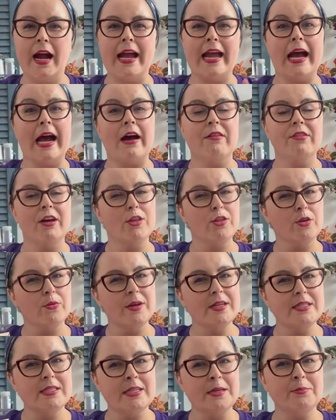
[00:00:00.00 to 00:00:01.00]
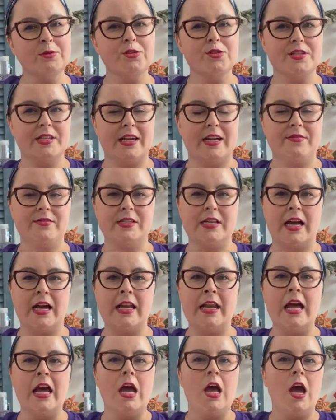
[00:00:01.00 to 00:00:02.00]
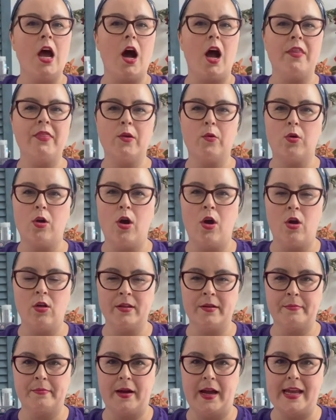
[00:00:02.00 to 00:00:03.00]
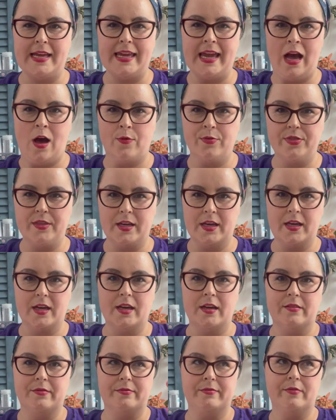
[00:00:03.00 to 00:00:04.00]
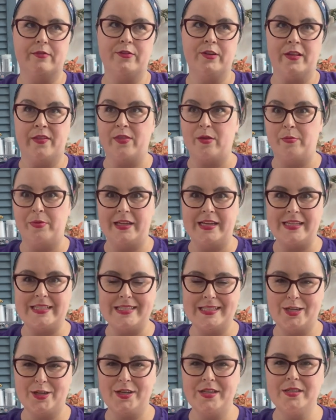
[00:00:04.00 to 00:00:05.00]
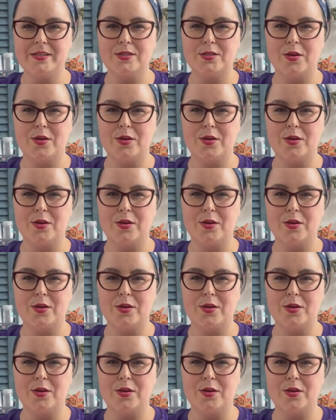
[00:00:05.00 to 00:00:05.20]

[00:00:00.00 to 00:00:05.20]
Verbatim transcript: I have other red samplers that I've done, and they were all in my count the fill in the blank series.